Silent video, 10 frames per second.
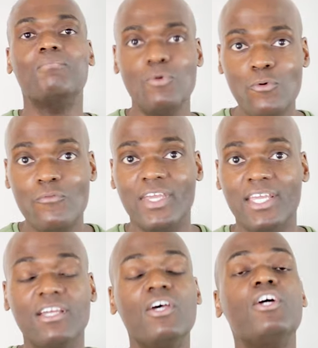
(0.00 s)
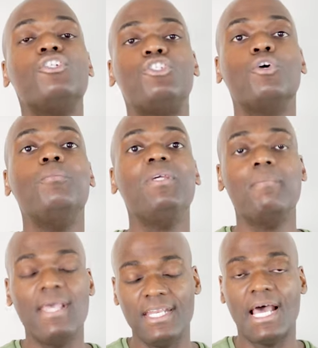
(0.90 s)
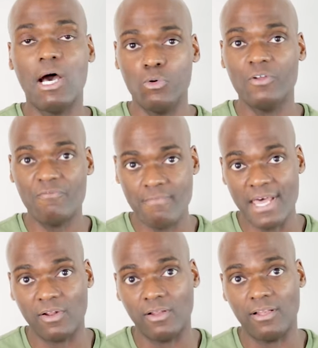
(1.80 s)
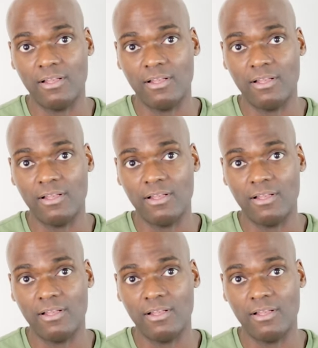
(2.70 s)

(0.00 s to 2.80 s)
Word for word: moving should be made out of metal.